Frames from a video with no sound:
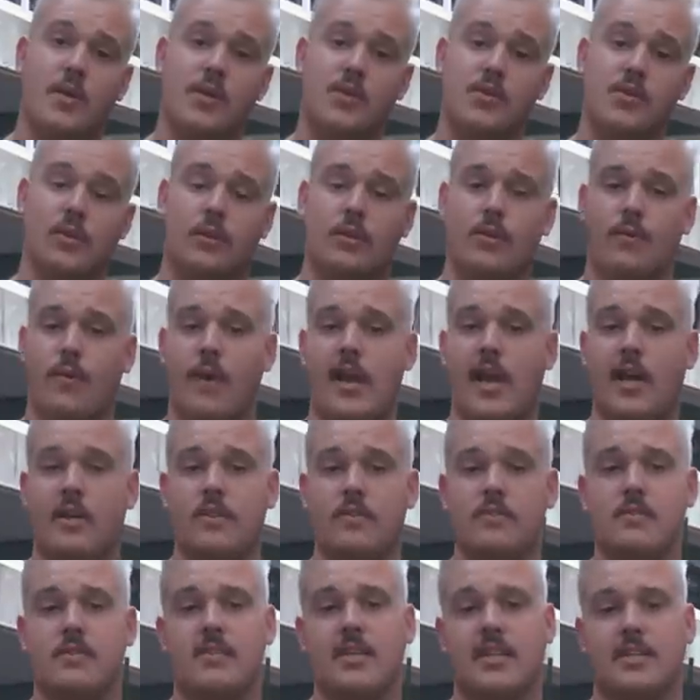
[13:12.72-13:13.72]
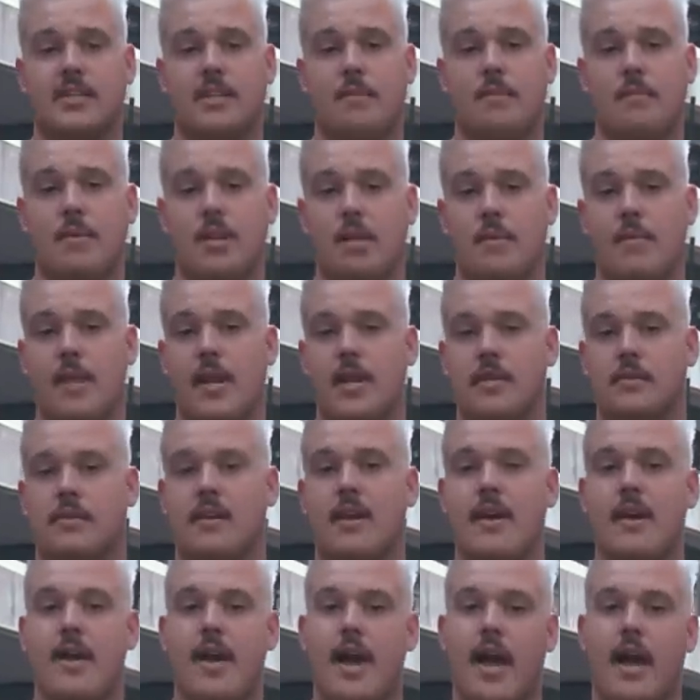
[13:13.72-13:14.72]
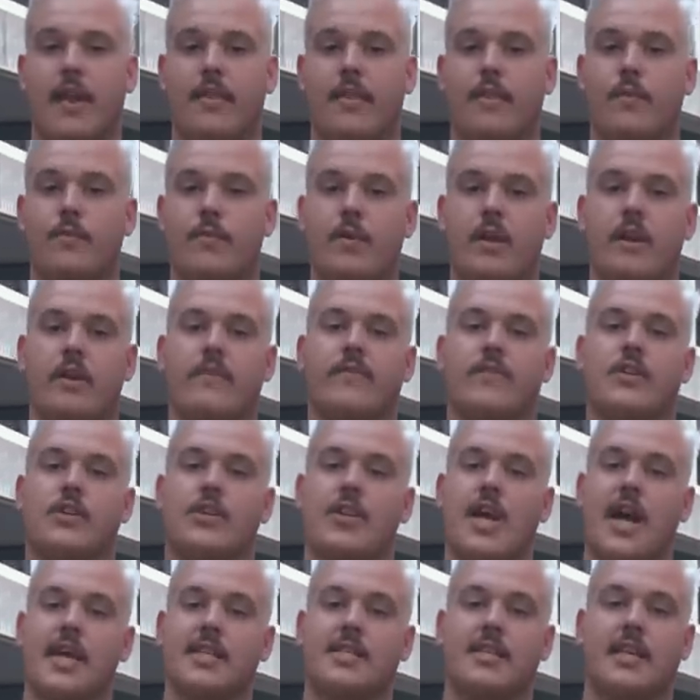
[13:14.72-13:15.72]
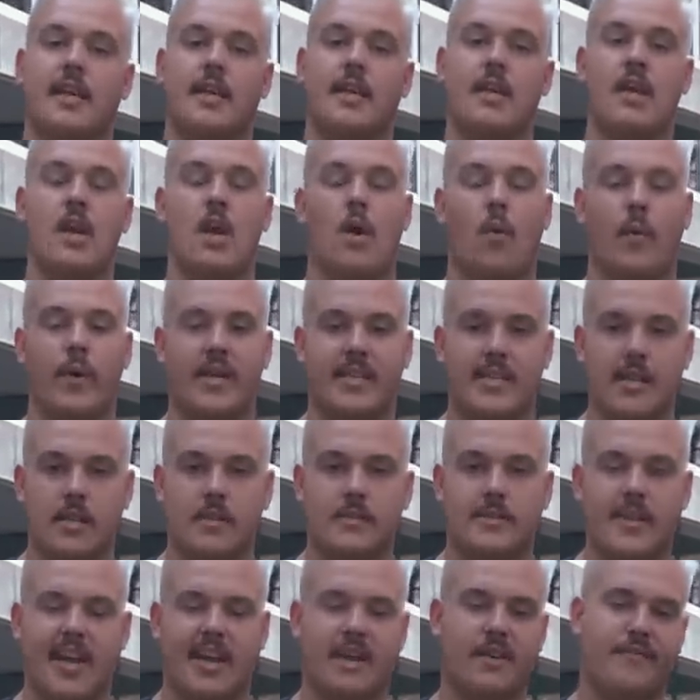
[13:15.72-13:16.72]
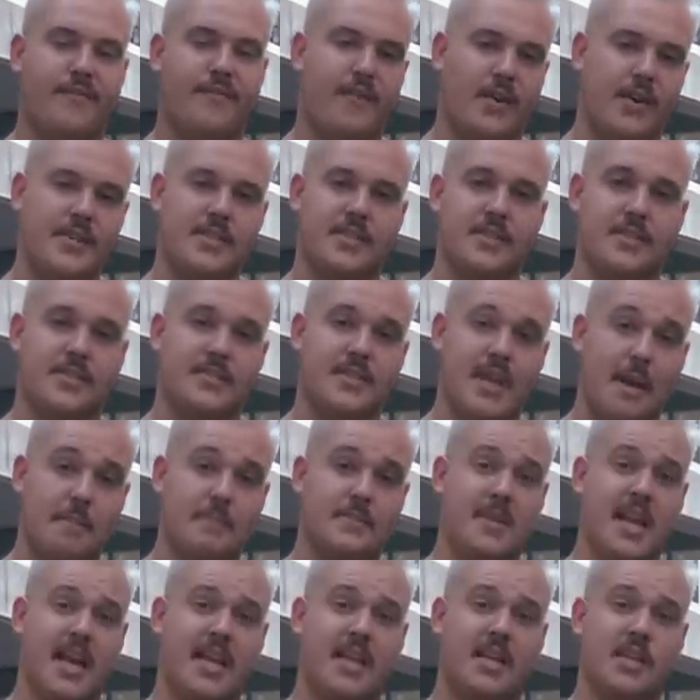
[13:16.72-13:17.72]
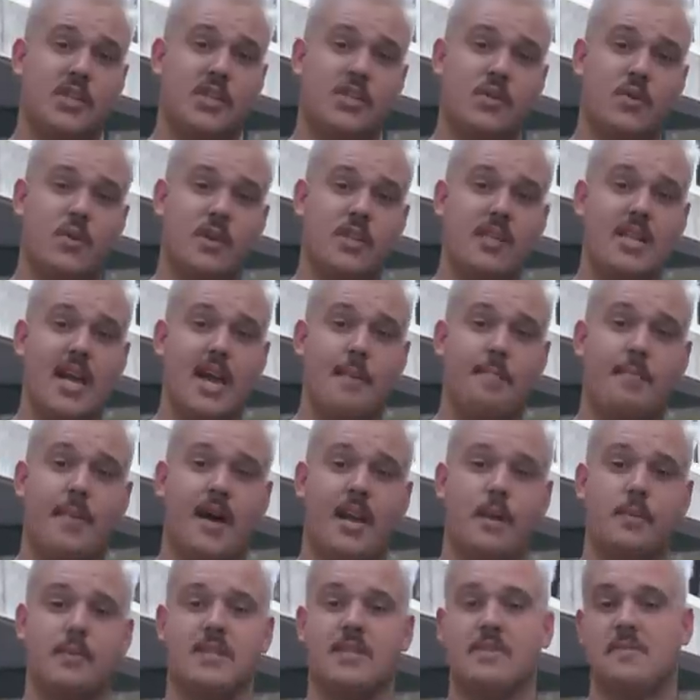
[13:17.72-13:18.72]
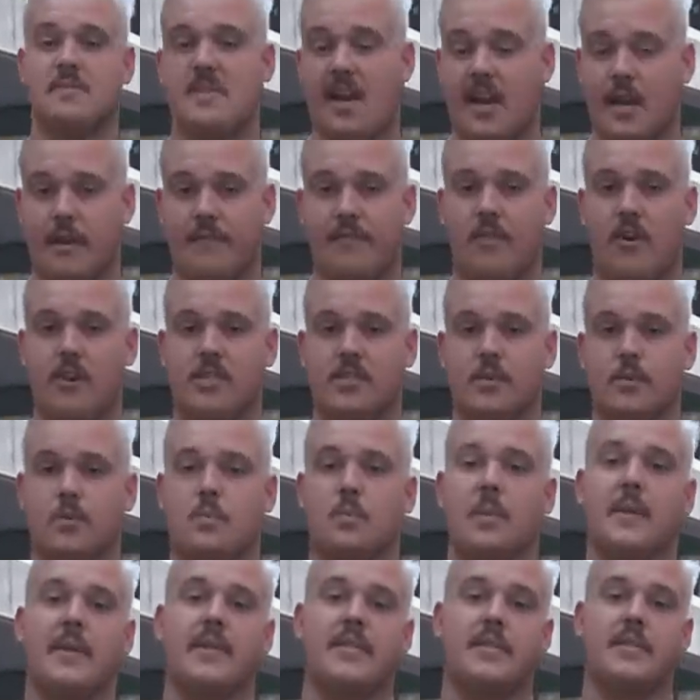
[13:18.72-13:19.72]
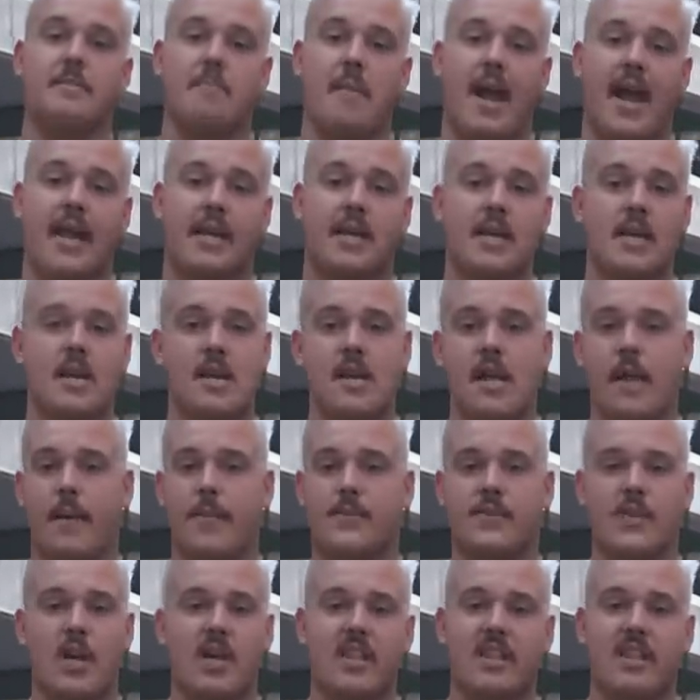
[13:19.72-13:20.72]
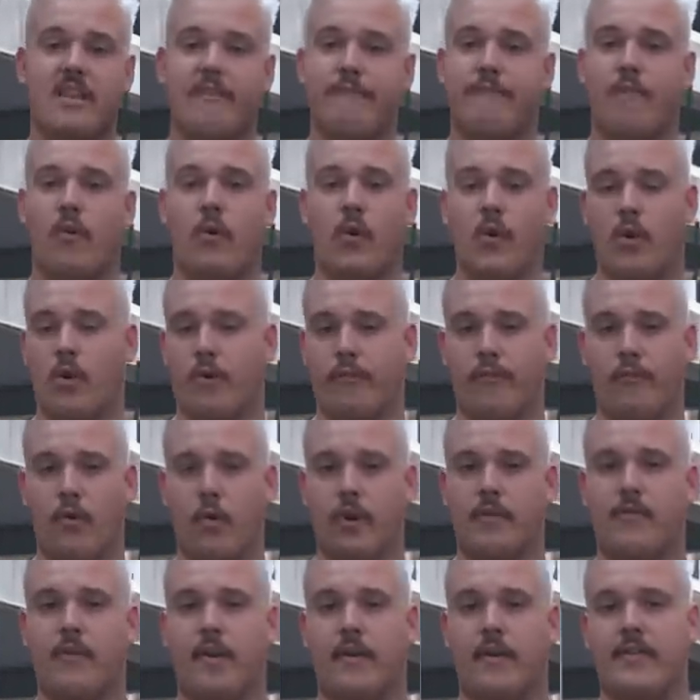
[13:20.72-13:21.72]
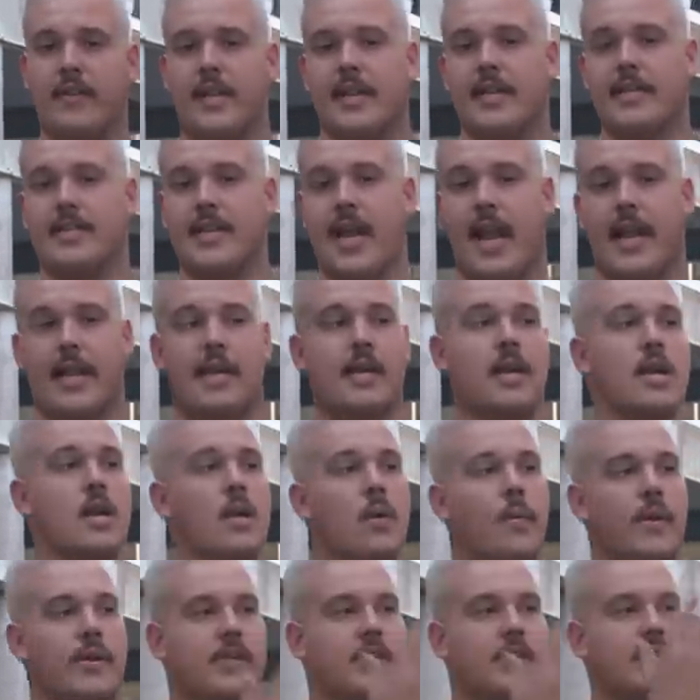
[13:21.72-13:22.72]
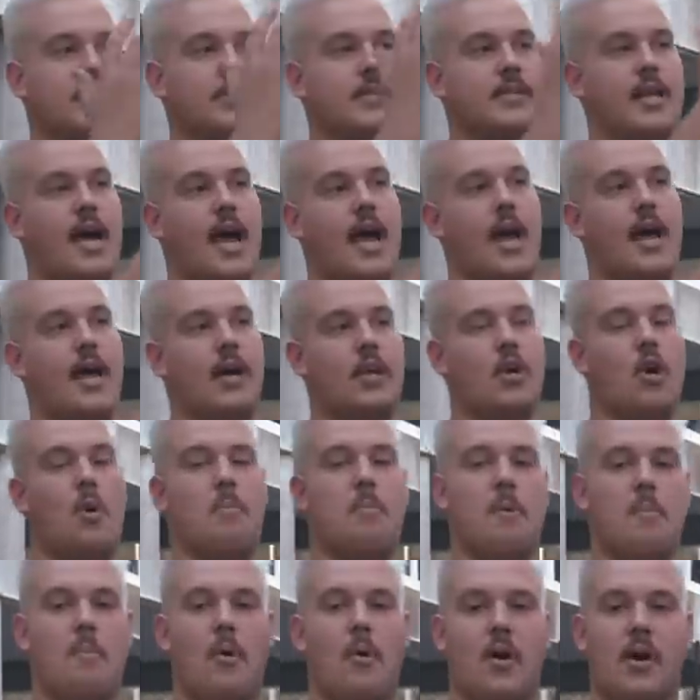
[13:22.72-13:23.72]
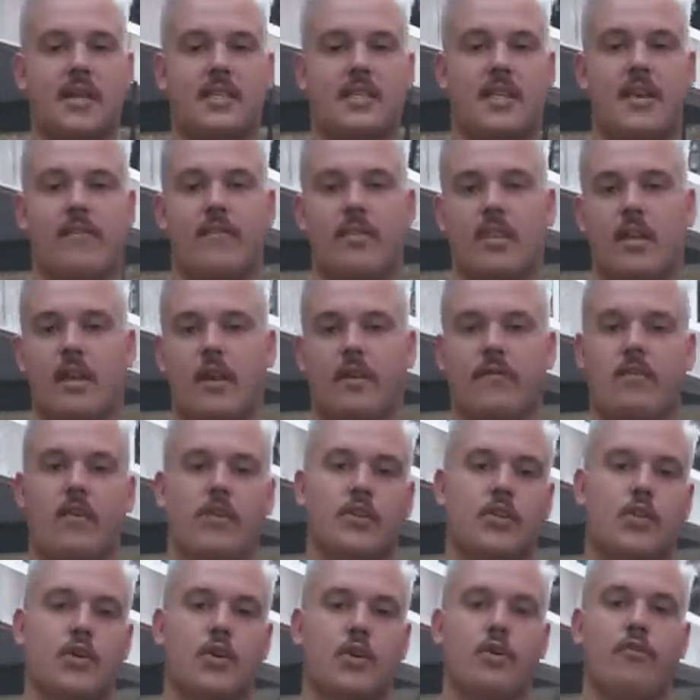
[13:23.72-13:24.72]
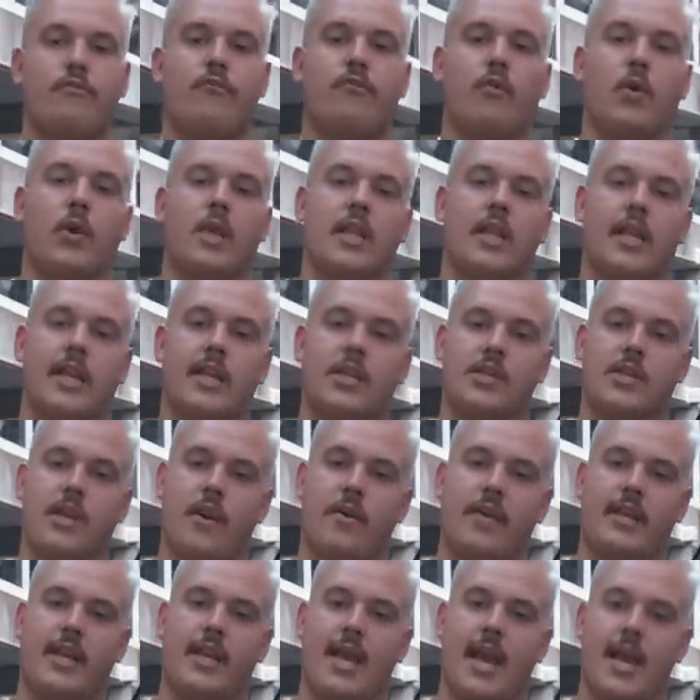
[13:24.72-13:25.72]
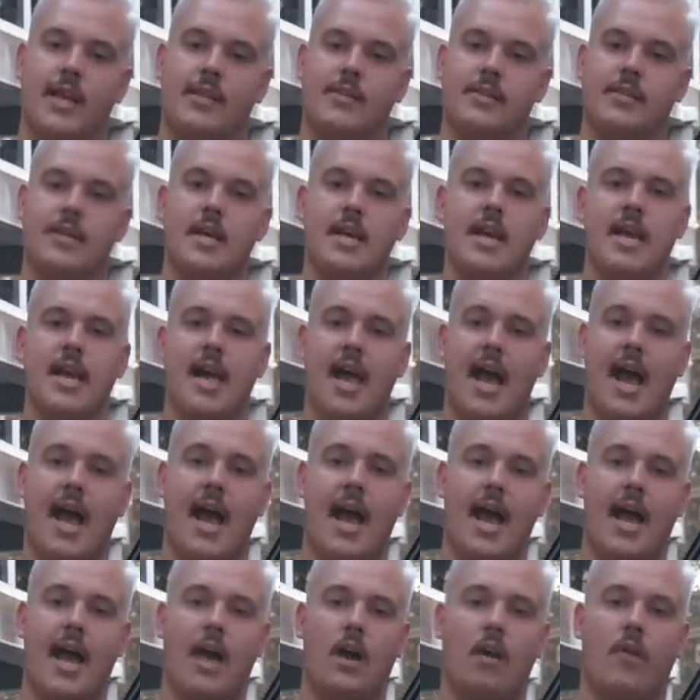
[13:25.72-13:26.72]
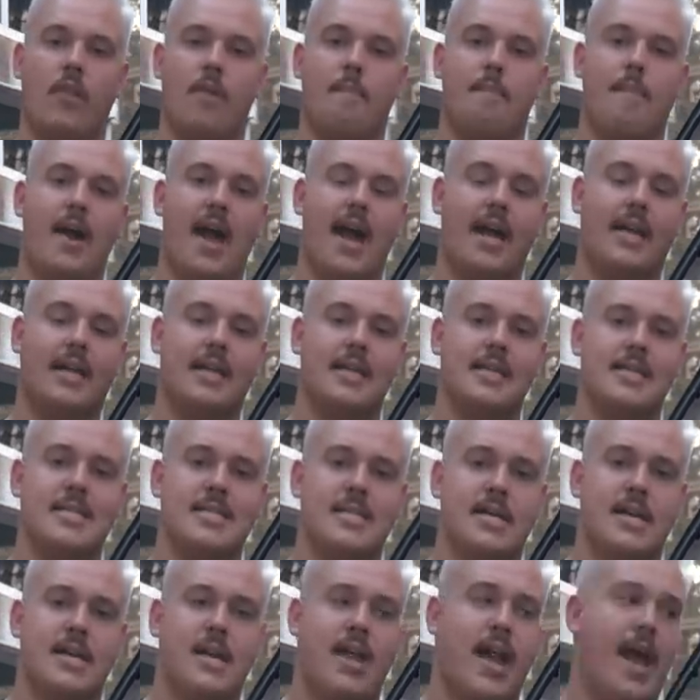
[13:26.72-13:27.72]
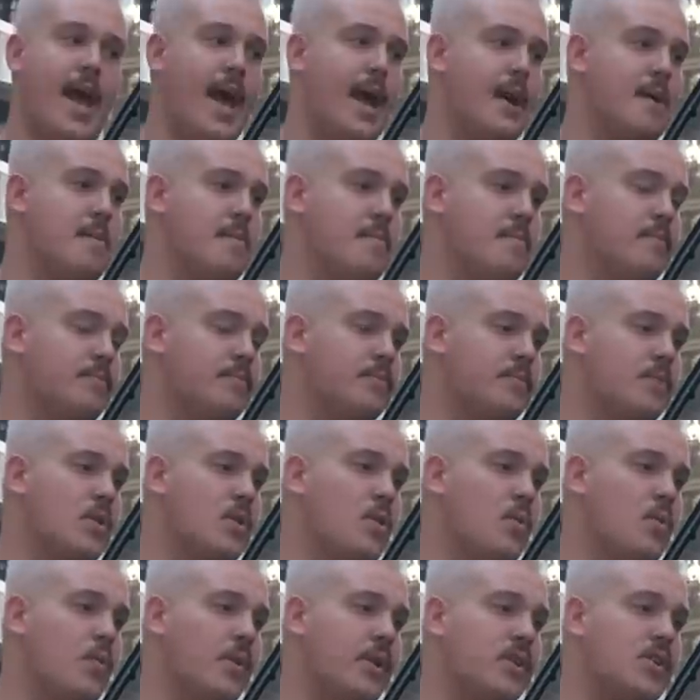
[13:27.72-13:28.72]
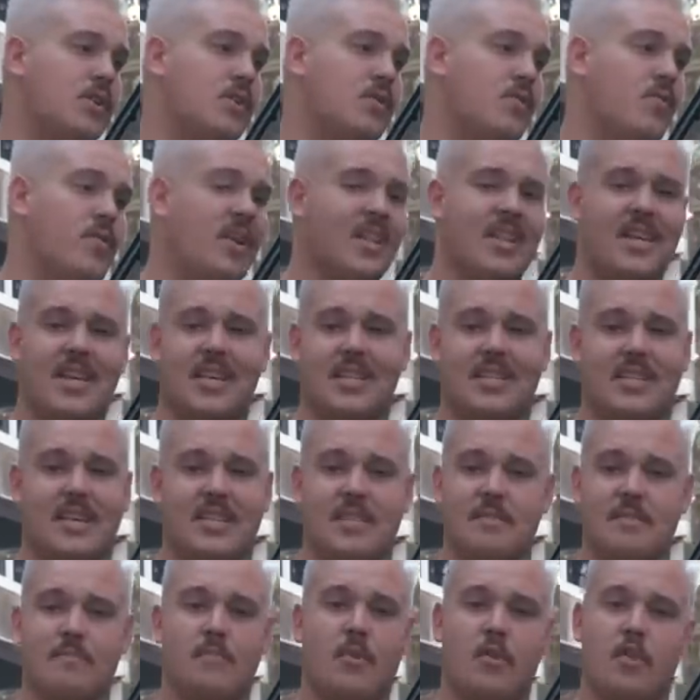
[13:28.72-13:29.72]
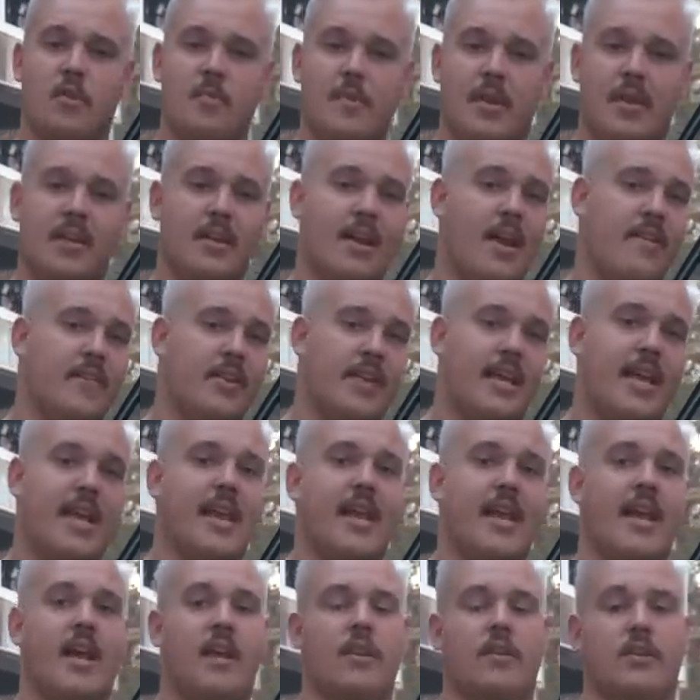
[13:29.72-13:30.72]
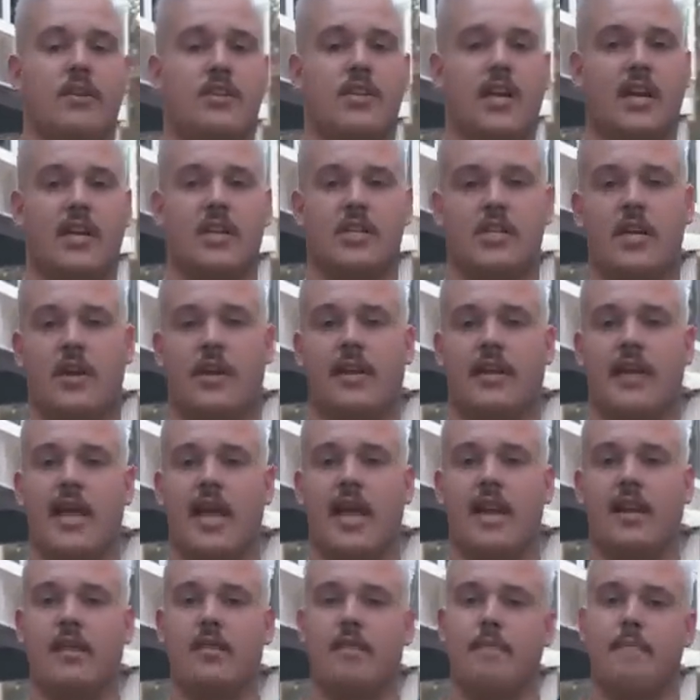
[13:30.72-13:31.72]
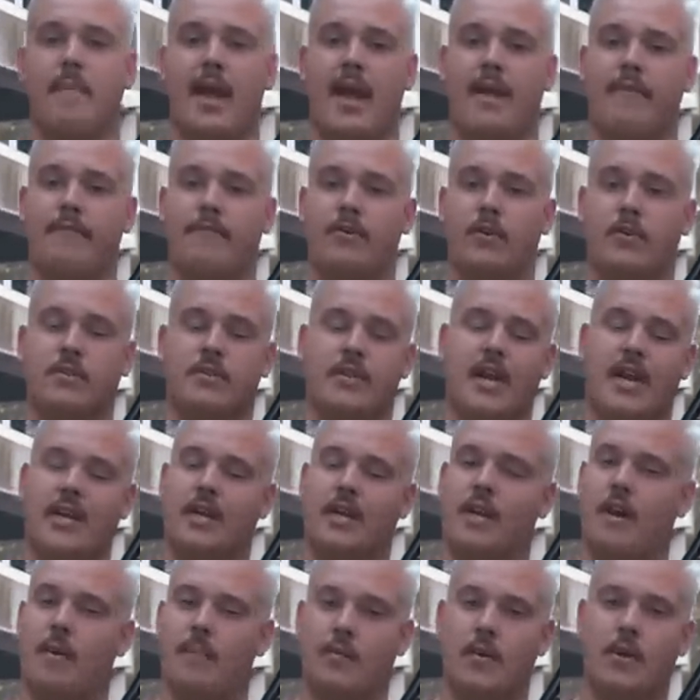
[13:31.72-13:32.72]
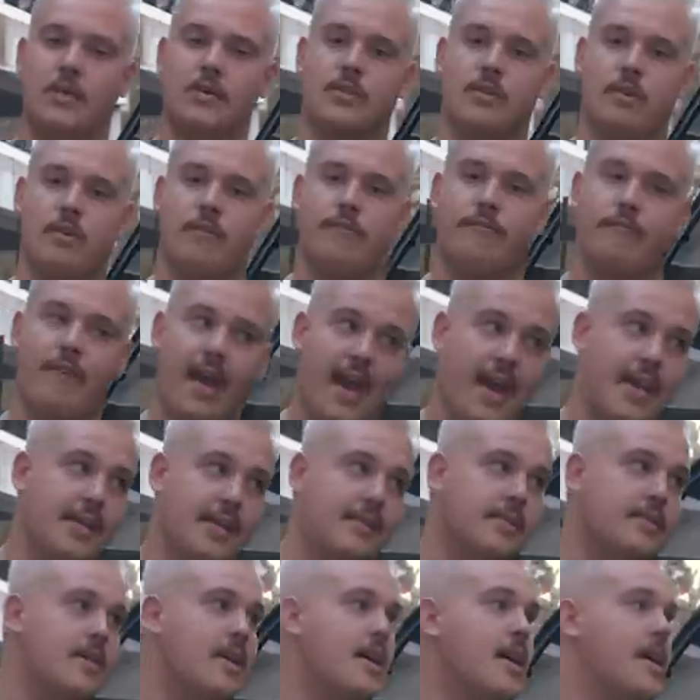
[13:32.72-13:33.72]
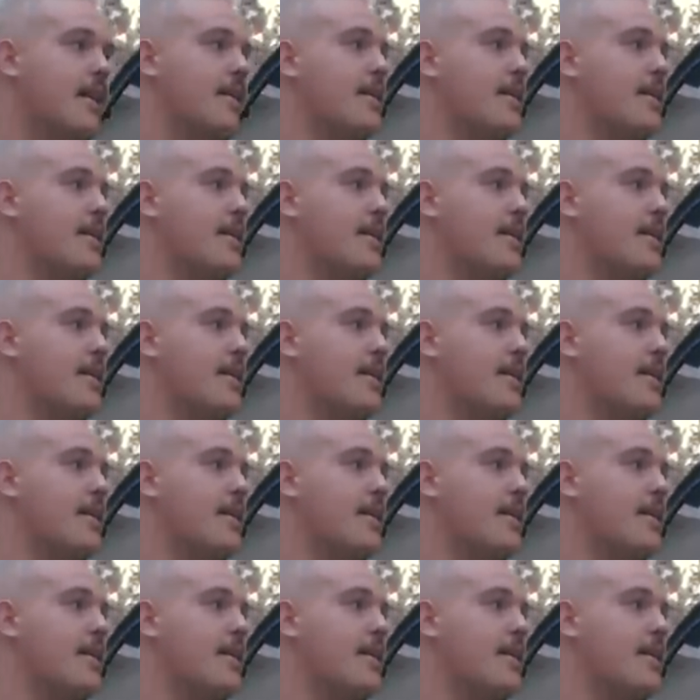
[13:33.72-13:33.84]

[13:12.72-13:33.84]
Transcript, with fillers: We took 360 millimeters out of the rear of the chassis. We did sacrifice the sub tank in doing that, but it was a sacrifice I was willing to make. It was only a 40 or a 45 litre tank, which is uh, a compromise given that I've got the two 40 litre jerry cans uh, on the back um, which really doesn't bother me. Having to get out, chuck a jerry can in the main fuel tank, I'm not too phased.